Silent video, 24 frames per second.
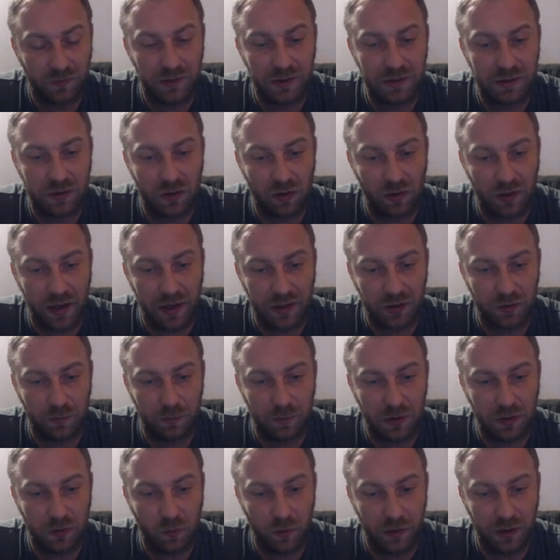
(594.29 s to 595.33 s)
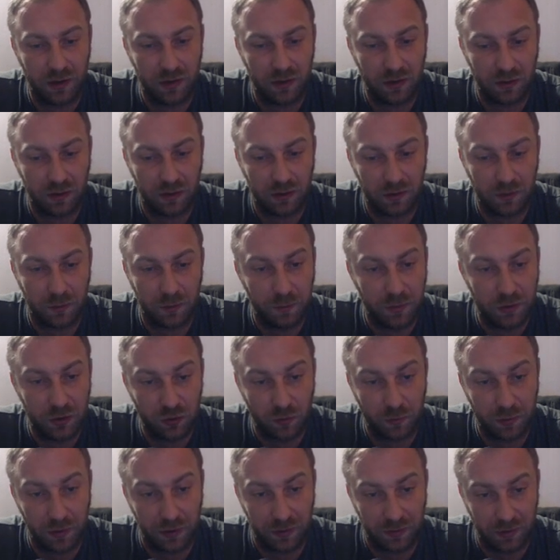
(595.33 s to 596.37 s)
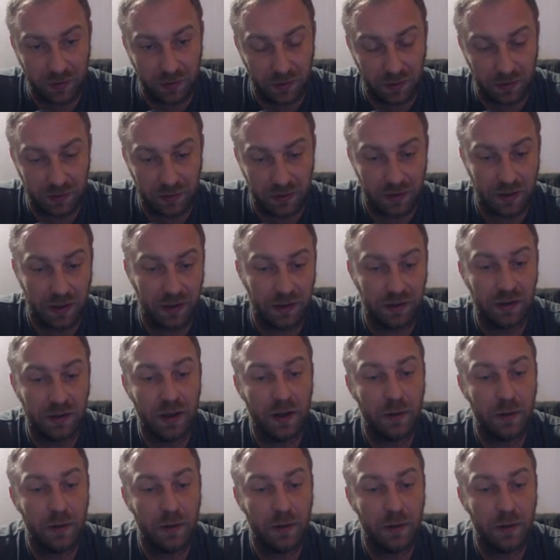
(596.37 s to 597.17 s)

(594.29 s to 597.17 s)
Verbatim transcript: this connection between the bishop and the knight.